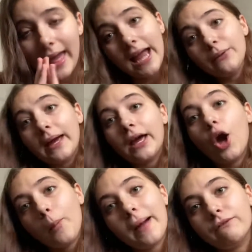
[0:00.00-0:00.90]
Anyway,
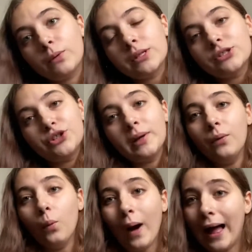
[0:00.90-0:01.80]
hope everyone's
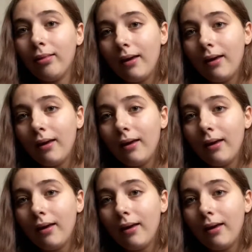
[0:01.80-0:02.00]
doing well.